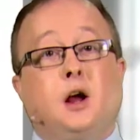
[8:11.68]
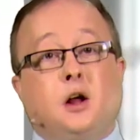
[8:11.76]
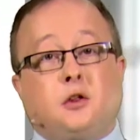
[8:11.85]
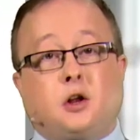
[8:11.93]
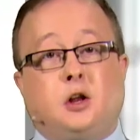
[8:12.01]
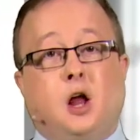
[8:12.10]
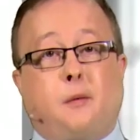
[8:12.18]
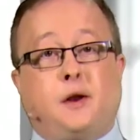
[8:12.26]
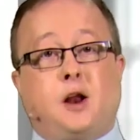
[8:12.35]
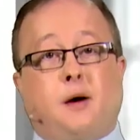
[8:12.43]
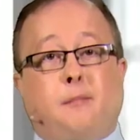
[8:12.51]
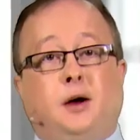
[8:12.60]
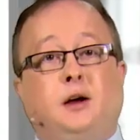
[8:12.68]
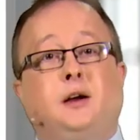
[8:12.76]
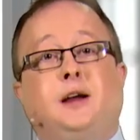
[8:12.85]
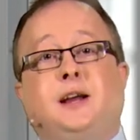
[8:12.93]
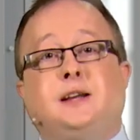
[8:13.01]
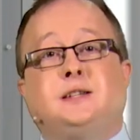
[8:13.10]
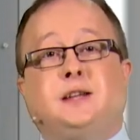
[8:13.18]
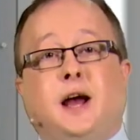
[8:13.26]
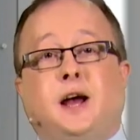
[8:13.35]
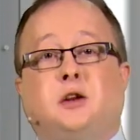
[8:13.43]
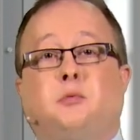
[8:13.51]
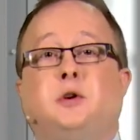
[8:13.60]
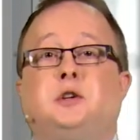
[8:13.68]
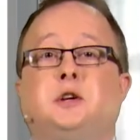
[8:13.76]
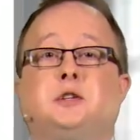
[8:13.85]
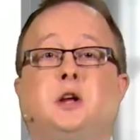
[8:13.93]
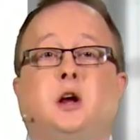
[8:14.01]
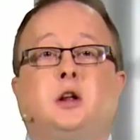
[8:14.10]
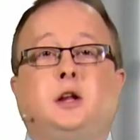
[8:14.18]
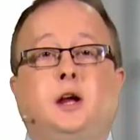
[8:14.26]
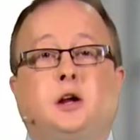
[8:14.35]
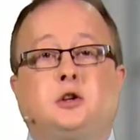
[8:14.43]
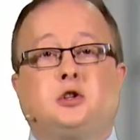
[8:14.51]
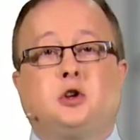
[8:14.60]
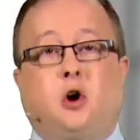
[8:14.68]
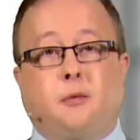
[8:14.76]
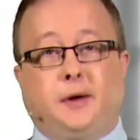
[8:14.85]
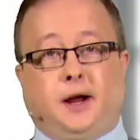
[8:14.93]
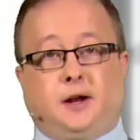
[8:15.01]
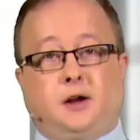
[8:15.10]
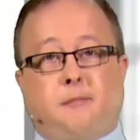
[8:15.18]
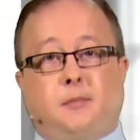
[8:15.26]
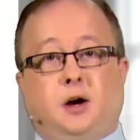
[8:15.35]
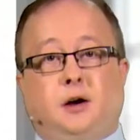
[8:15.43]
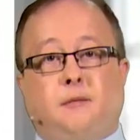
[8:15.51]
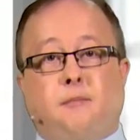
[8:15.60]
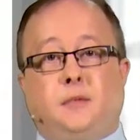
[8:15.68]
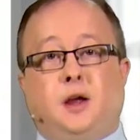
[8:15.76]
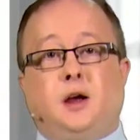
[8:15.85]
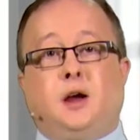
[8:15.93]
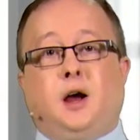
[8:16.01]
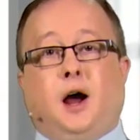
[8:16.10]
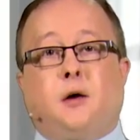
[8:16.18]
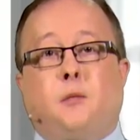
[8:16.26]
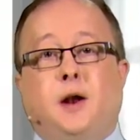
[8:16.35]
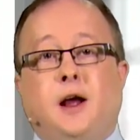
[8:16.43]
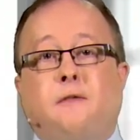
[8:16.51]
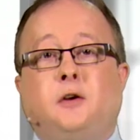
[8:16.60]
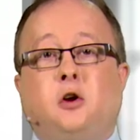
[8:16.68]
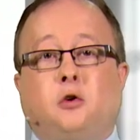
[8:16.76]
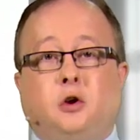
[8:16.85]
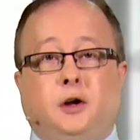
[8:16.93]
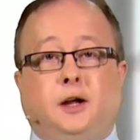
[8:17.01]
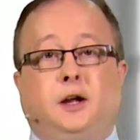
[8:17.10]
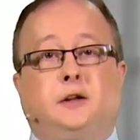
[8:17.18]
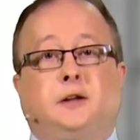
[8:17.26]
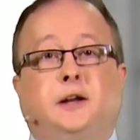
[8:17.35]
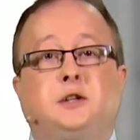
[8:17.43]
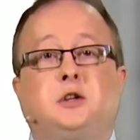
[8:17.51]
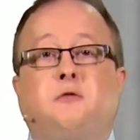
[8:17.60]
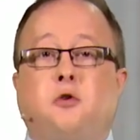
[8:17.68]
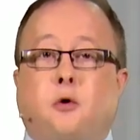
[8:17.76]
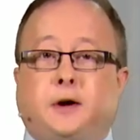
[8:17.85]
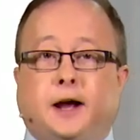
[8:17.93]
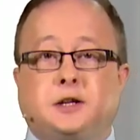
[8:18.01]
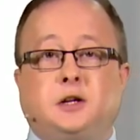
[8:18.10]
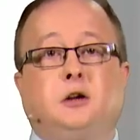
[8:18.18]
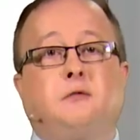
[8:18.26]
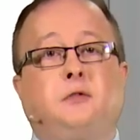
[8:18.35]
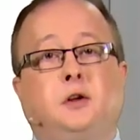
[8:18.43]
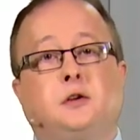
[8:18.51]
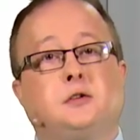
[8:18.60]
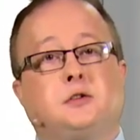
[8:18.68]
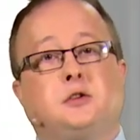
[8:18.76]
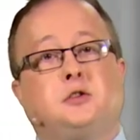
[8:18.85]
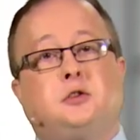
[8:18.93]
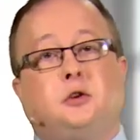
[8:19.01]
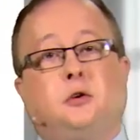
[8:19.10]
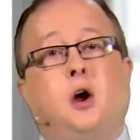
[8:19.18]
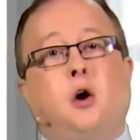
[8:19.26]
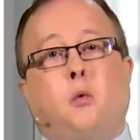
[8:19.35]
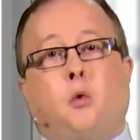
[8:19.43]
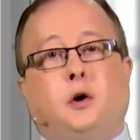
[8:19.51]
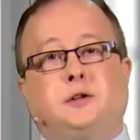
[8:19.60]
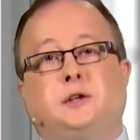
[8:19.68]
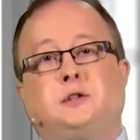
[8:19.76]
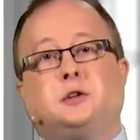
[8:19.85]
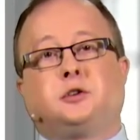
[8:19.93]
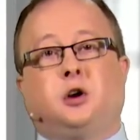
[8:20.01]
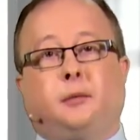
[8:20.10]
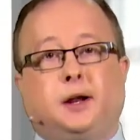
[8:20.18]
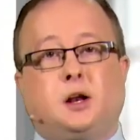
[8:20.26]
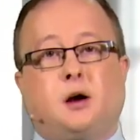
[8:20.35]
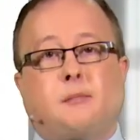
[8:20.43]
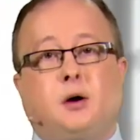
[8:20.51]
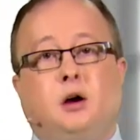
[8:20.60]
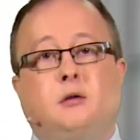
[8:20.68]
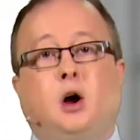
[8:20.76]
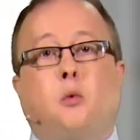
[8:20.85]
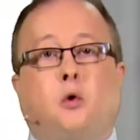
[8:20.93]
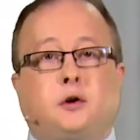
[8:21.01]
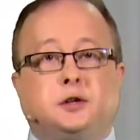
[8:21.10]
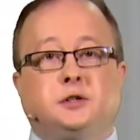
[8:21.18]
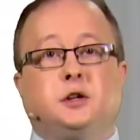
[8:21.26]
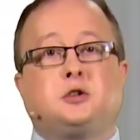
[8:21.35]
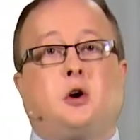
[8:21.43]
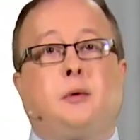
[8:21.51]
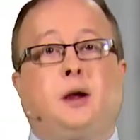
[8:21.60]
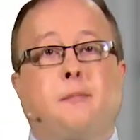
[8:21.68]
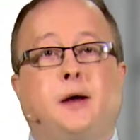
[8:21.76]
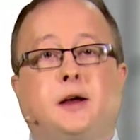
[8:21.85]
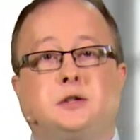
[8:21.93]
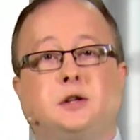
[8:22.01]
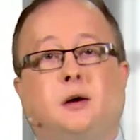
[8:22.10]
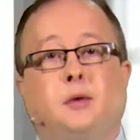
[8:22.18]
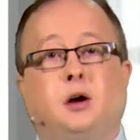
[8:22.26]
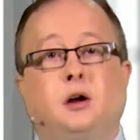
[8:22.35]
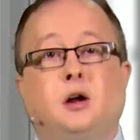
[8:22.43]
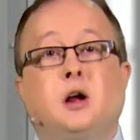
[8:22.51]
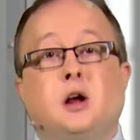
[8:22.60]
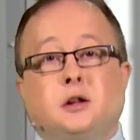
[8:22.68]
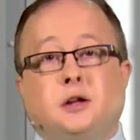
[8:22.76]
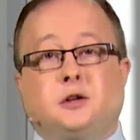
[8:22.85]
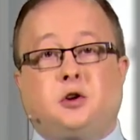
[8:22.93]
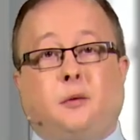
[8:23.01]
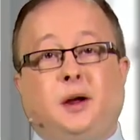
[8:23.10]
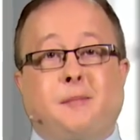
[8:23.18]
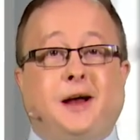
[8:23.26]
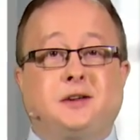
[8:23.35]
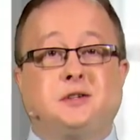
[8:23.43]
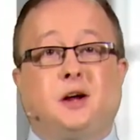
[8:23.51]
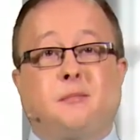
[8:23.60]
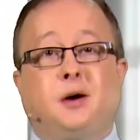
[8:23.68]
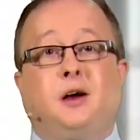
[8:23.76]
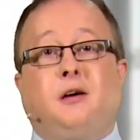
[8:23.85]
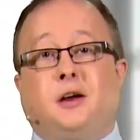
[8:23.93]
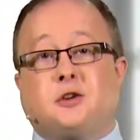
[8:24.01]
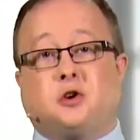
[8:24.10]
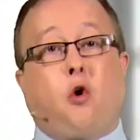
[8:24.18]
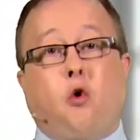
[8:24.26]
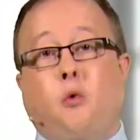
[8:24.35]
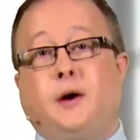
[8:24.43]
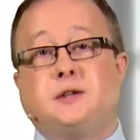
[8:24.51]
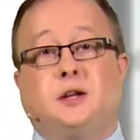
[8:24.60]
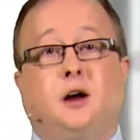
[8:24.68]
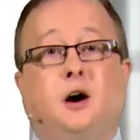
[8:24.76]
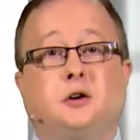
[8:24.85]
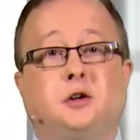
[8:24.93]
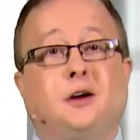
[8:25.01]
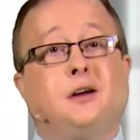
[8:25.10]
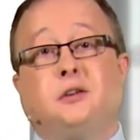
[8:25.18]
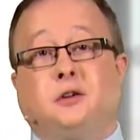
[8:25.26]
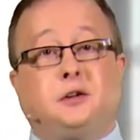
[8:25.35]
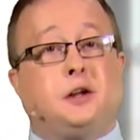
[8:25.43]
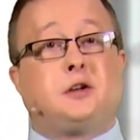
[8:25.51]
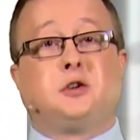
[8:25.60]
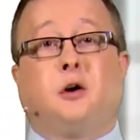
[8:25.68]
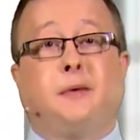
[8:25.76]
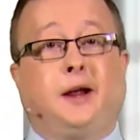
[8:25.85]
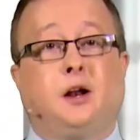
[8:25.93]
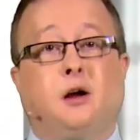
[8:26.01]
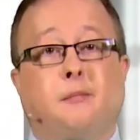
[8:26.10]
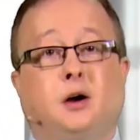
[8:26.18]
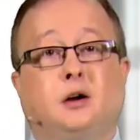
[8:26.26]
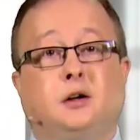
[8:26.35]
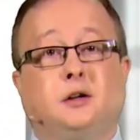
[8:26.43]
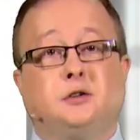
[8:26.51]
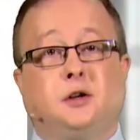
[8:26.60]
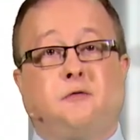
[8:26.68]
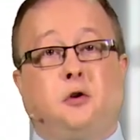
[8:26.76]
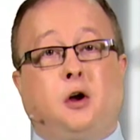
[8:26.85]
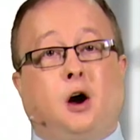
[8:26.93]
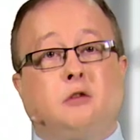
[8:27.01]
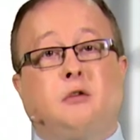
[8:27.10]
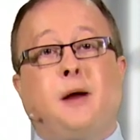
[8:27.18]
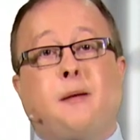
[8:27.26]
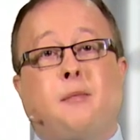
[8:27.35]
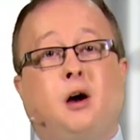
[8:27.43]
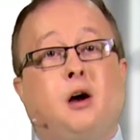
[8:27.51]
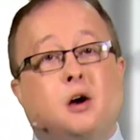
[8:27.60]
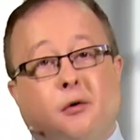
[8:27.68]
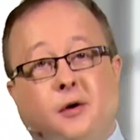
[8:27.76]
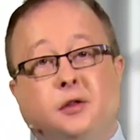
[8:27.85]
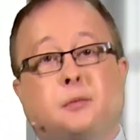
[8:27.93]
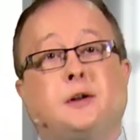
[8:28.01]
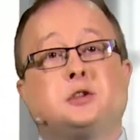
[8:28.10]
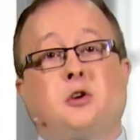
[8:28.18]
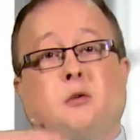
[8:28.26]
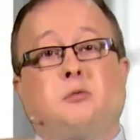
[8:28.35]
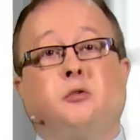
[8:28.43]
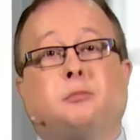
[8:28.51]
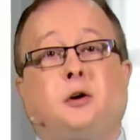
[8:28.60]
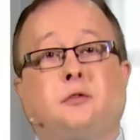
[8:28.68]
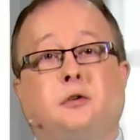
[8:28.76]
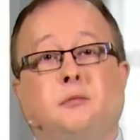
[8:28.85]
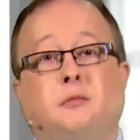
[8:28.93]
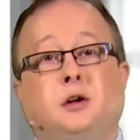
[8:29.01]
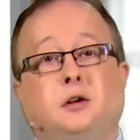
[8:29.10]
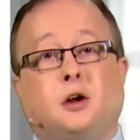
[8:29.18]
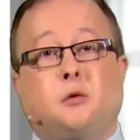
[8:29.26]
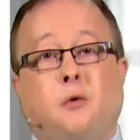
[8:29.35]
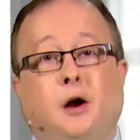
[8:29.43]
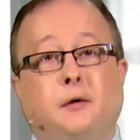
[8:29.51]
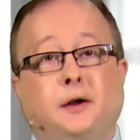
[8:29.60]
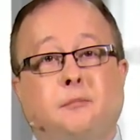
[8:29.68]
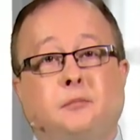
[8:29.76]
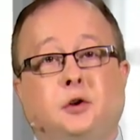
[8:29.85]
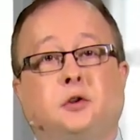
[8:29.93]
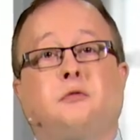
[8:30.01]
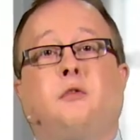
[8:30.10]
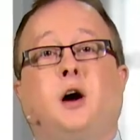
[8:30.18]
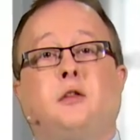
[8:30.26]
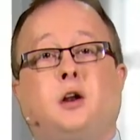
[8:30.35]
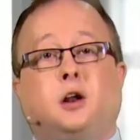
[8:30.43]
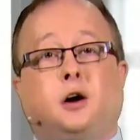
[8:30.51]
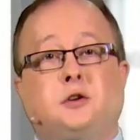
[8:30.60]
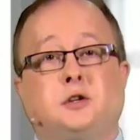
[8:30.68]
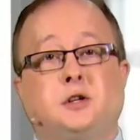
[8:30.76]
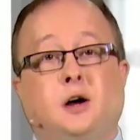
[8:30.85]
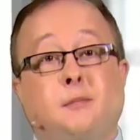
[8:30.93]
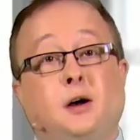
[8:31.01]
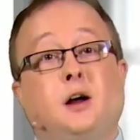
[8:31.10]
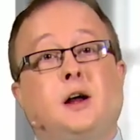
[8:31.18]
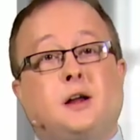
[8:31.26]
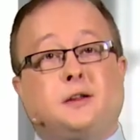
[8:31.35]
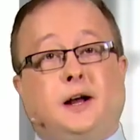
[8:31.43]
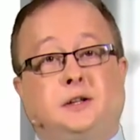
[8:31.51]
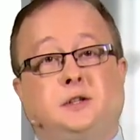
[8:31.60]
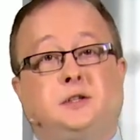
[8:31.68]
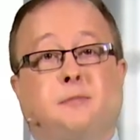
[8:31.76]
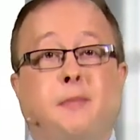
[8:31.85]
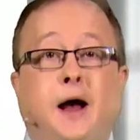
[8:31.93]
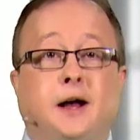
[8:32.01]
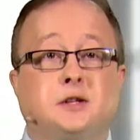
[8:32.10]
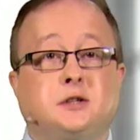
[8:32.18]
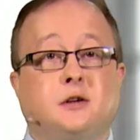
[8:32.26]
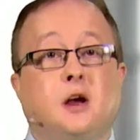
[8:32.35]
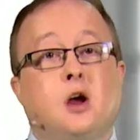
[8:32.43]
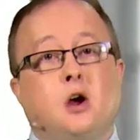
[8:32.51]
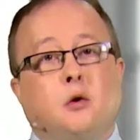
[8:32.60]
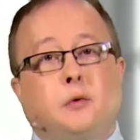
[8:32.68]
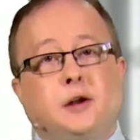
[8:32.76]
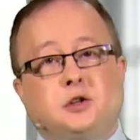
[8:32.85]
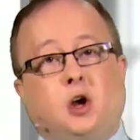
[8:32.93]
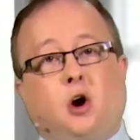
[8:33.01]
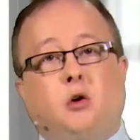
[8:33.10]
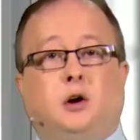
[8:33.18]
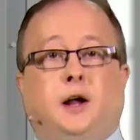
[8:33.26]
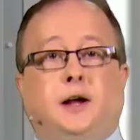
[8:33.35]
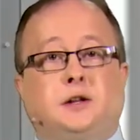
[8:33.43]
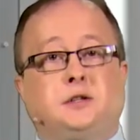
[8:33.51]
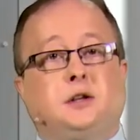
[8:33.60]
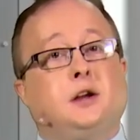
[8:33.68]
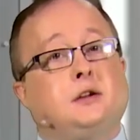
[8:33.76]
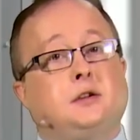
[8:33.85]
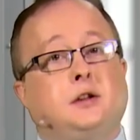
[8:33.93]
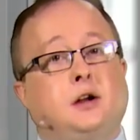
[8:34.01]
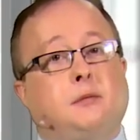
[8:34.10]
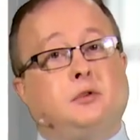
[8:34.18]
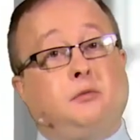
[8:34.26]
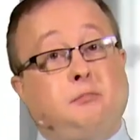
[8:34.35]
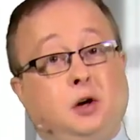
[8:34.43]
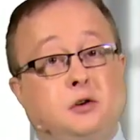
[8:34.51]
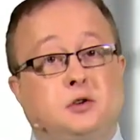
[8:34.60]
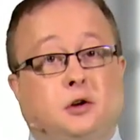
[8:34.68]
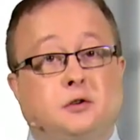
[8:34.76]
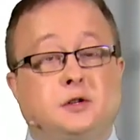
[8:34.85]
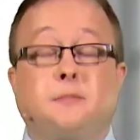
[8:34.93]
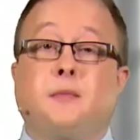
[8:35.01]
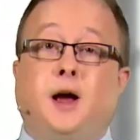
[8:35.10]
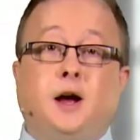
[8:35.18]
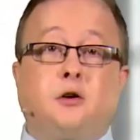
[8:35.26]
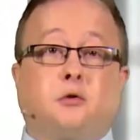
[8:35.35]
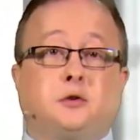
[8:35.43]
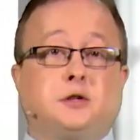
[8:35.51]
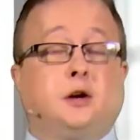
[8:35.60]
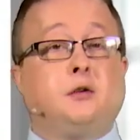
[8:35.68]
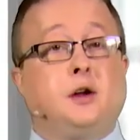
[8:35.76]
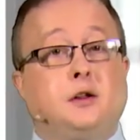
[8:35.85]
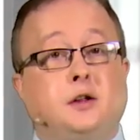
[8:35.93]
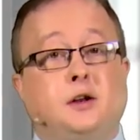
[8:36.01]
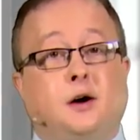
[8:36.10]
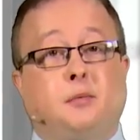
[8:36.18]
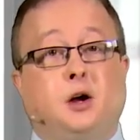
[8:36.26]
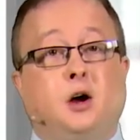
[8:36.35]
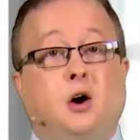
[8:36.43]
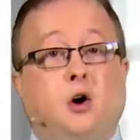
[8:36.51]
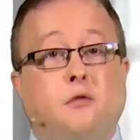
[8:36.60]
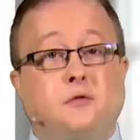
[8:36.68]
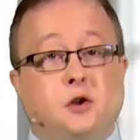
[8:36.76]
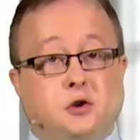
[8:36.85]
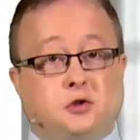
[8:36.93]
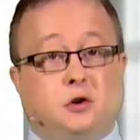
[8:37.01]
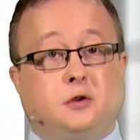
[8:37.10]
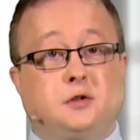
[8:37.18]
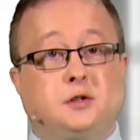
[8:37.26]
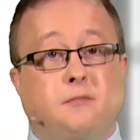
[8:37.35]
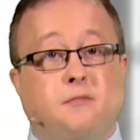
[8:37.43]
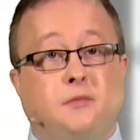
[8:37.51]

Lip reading: The lower number is Z, which is the atomic number. And whenever you're looking at this, if you're getting confused as to what is an atomic number and what is an atomic mass number, the atomic mass number is always larger than the atomic number. So if you can't remember whether it's top or bottom, don't worry. Just find the largest number, that is the mass, which correlates to the number of protons and also the number of neutrons.